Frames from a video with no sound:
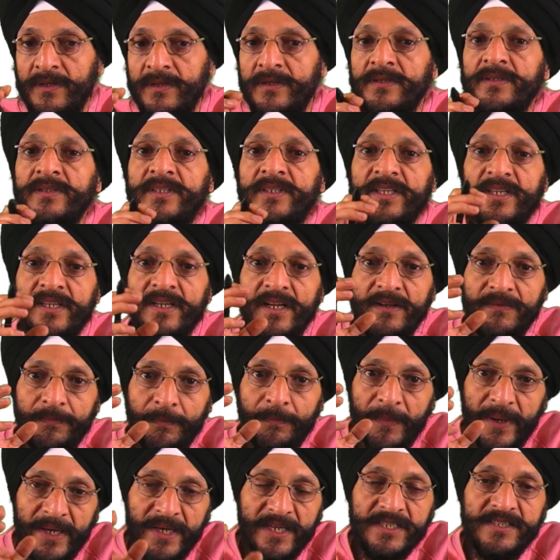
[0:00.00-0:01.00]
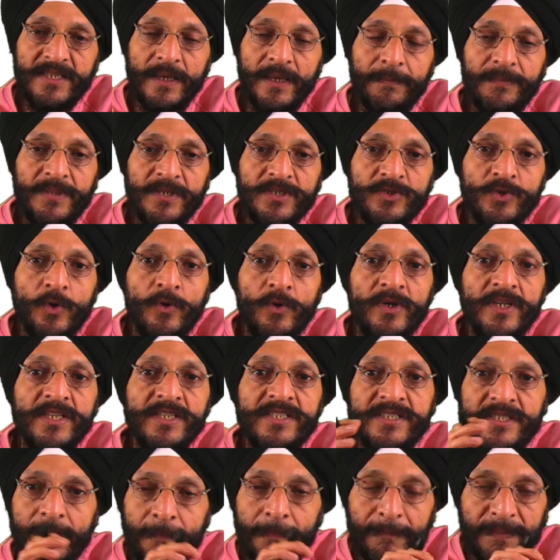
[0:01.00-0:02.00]
There are many cybersecurity
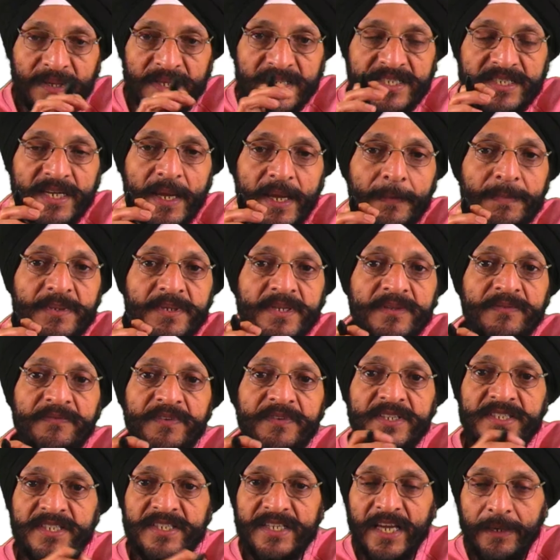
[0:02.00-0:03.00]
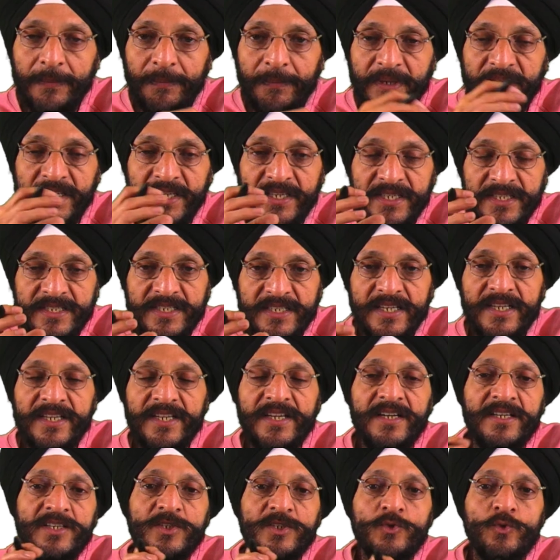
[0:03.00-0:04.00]
simple steps which can be easily
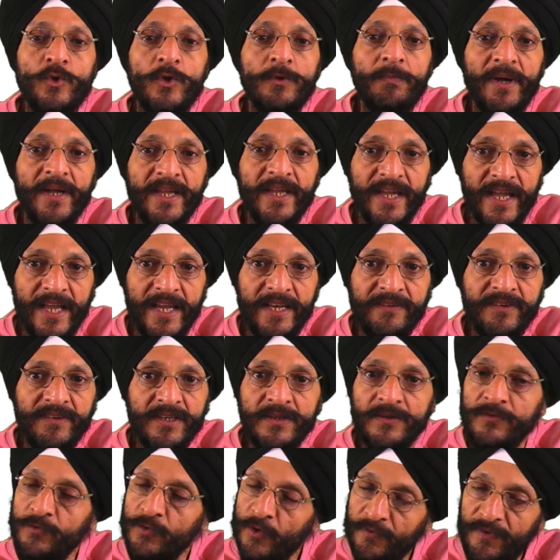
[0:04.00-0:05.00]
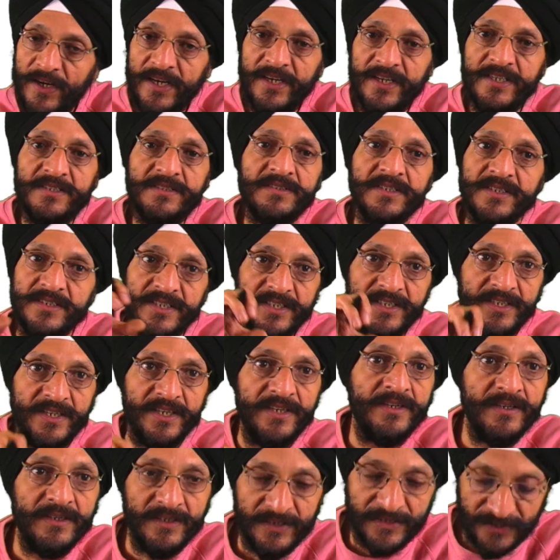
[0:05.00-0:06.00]
understood by anyone. We will discuss it
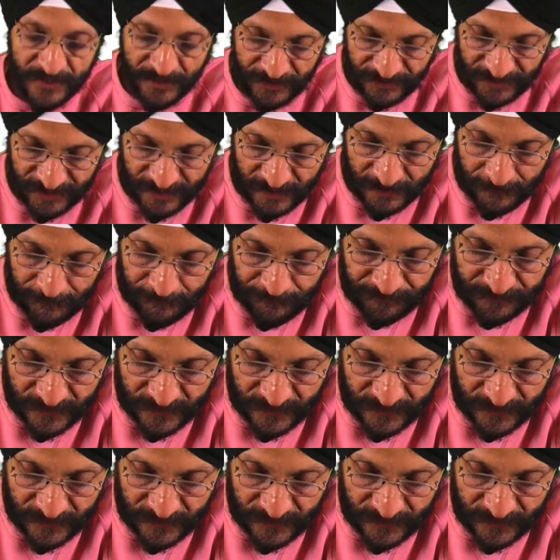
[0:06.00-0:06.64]
in detail.